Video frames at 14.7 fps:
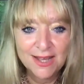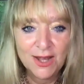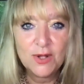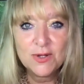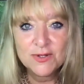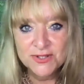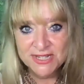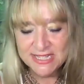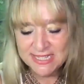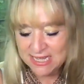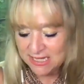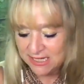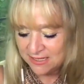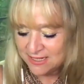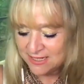hold on a
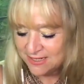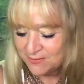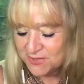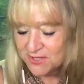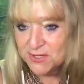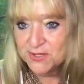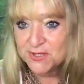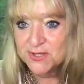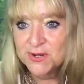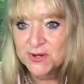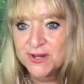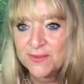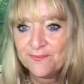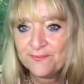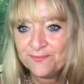second, I'm so
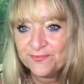sorry.